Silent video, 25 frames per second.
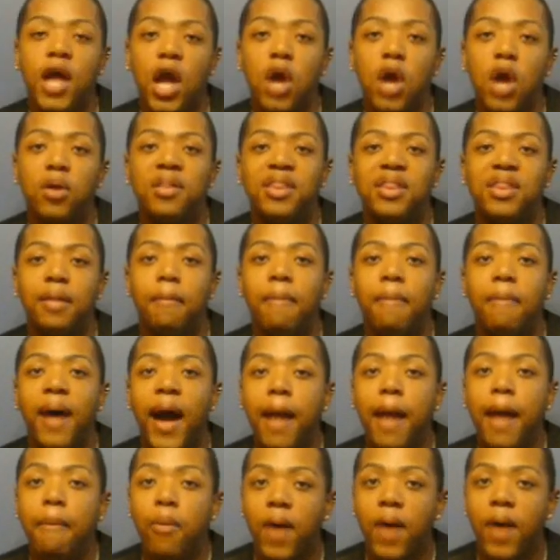Hair is a
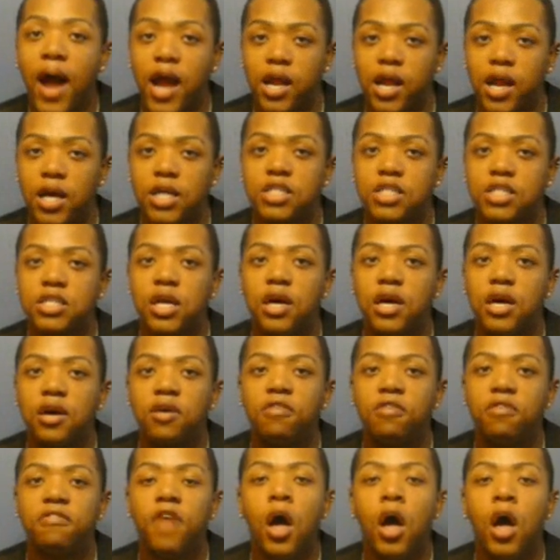byproduct
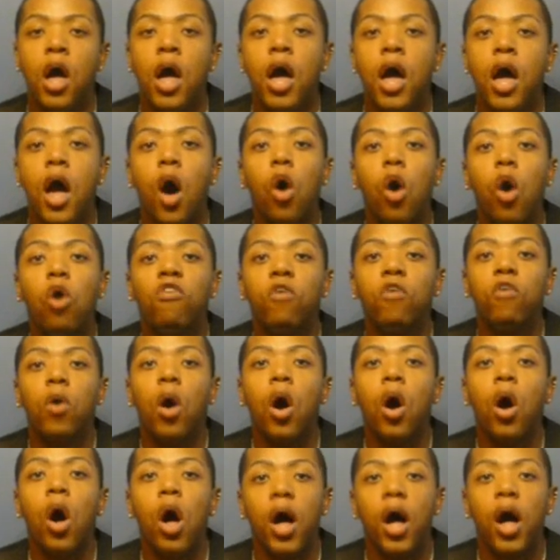of
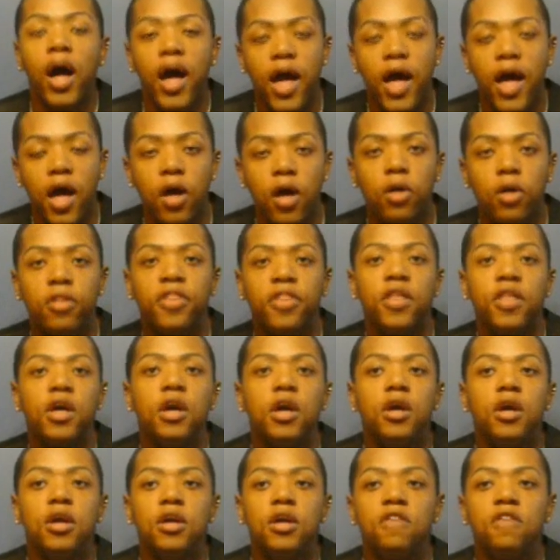overall
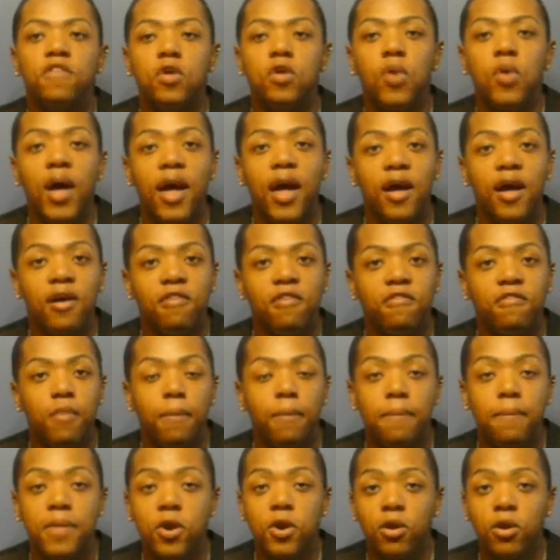health. If you
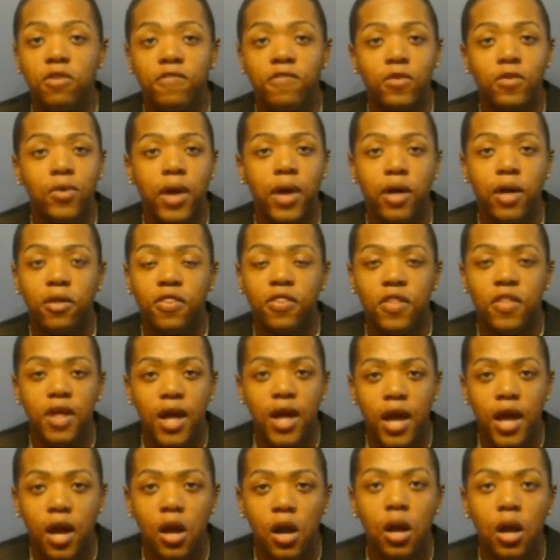have beautiful,
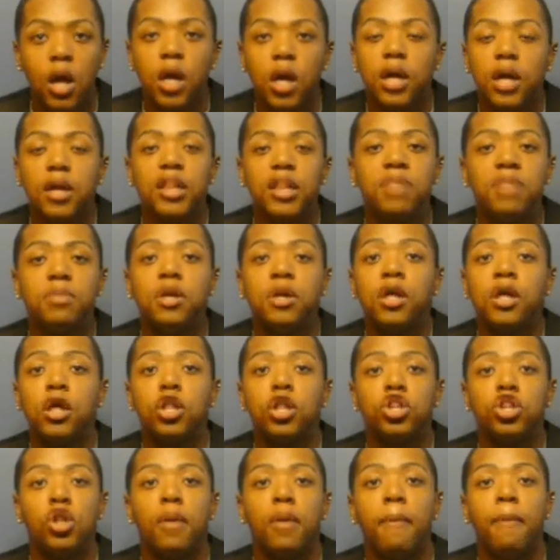healthy hair, it's
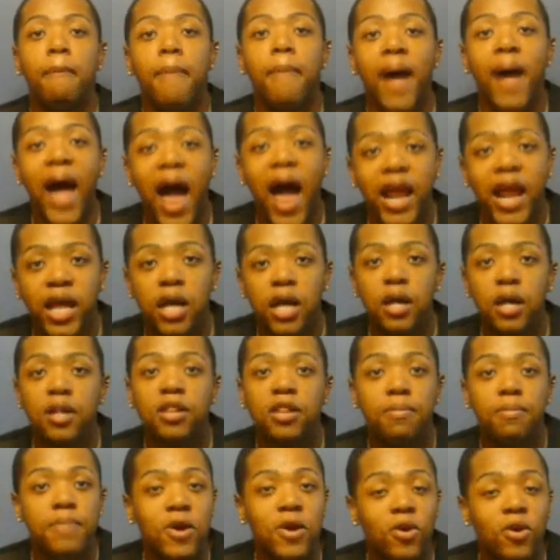because your body
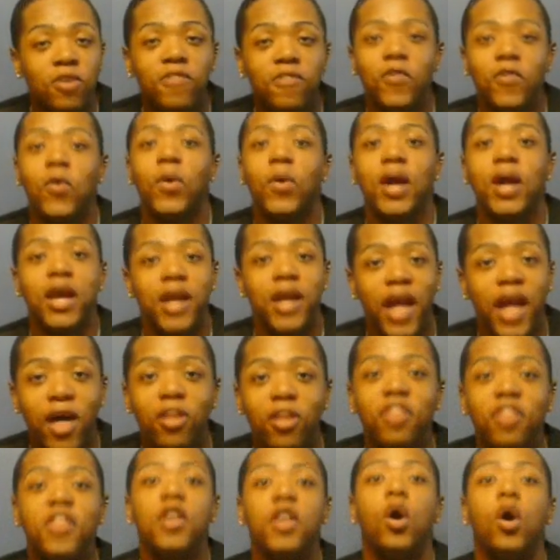is beautiful and
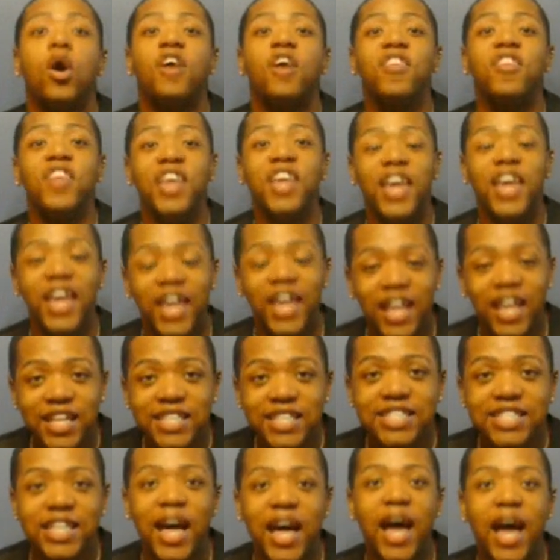healthy on the
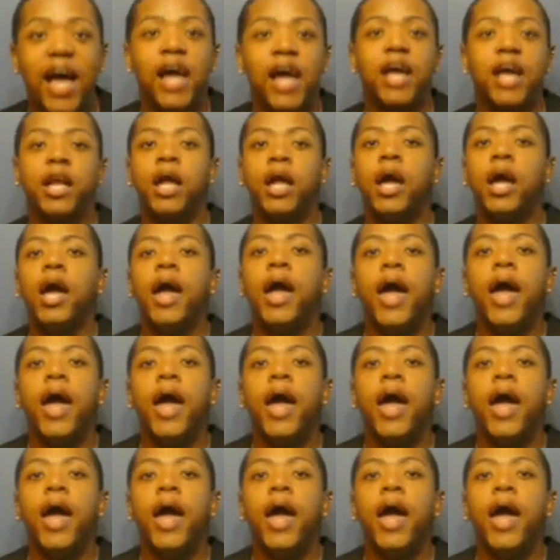inside.